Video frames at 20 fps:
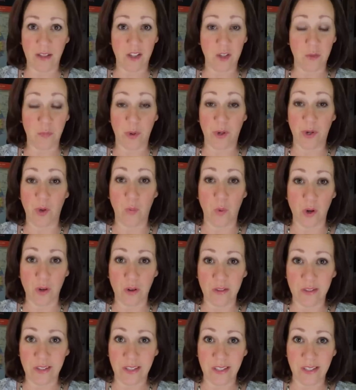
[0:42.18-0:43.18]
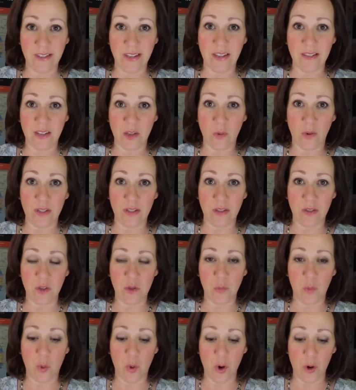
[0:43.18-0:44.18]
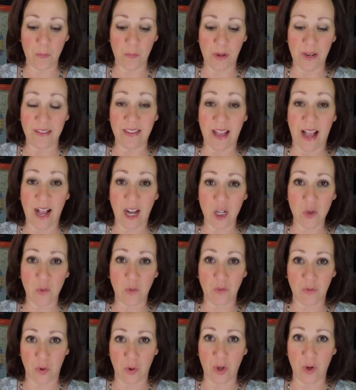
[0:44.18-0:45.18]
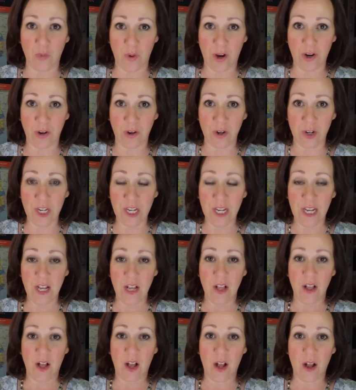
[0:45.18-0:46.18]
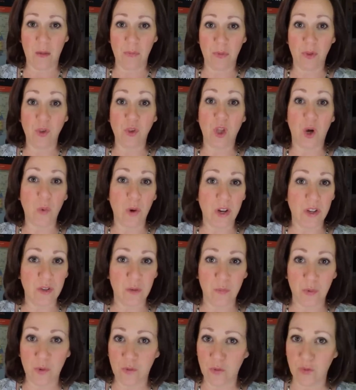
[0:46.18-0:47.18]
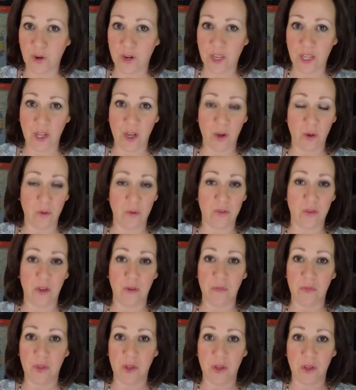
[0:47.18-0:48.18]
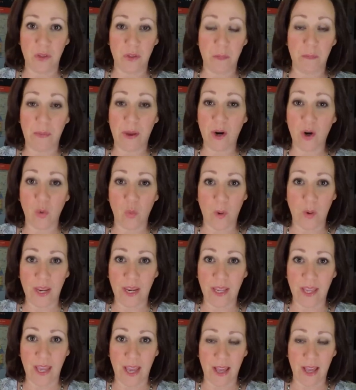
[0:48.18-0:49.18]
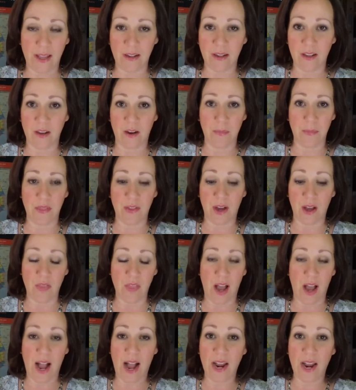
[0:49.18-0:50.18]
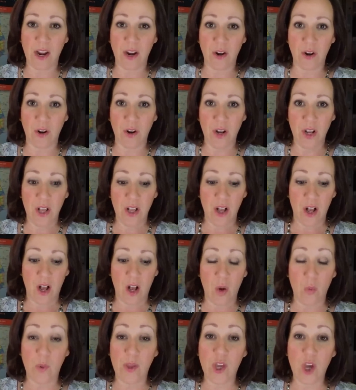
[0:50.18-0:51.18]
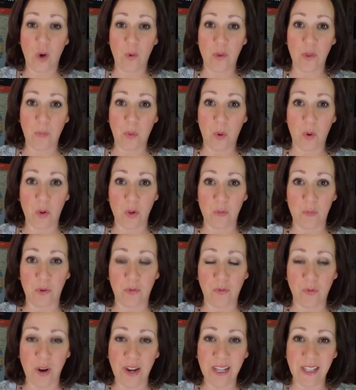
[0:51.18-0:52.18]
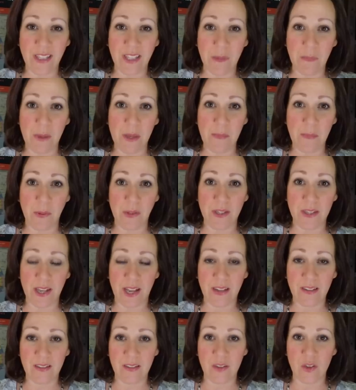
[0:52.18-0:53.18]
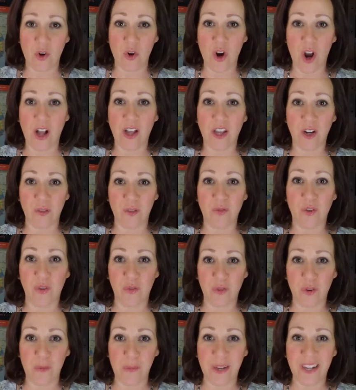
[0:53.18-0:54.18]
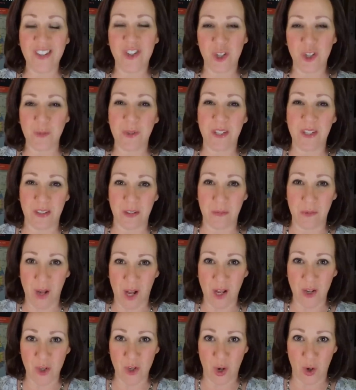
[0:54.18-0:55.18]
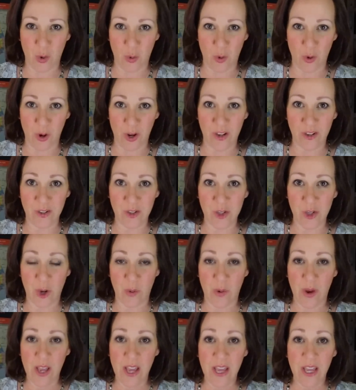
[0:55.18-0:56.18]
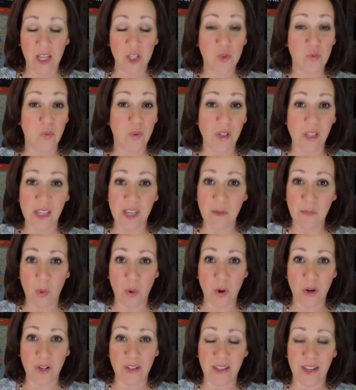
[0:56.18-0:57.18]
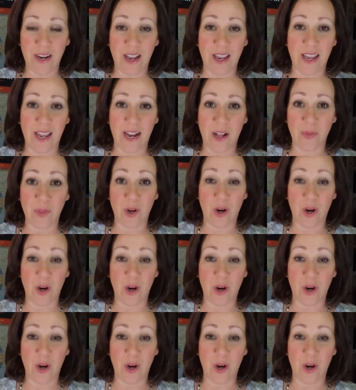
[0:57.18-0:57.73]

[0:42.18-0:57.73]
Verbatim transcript: his pretty words that he says he wants to support, but his actual voting record, um, the lower his approval rating goes, the the, the better we get. The, I mean, the, the higher uh, we go in the polls. But frankly, people in Texas are not going to vote for me just because I'm not John Cornyn. So it's really important that I get out